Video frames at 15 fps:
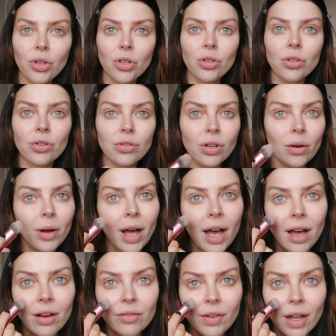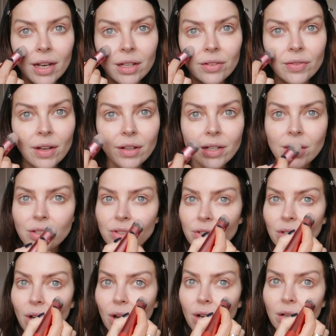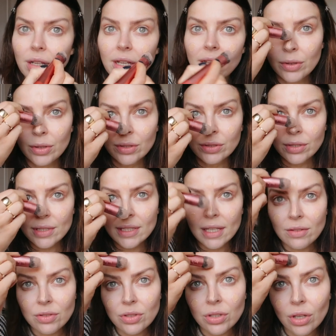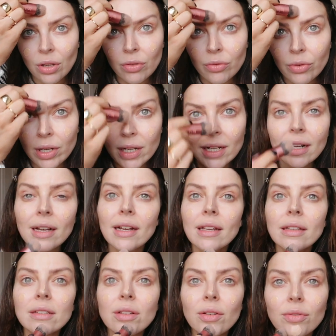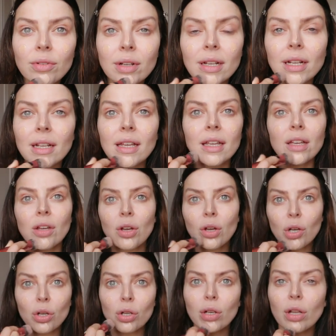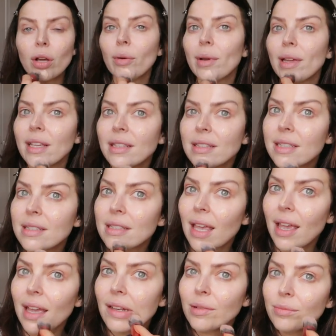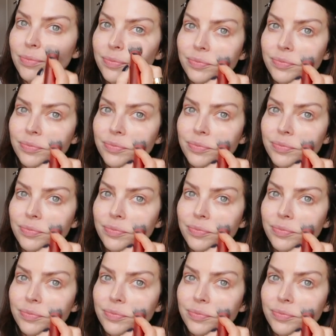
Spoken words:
you don't have any foundation on. Just gives you really nice, really glowy skin.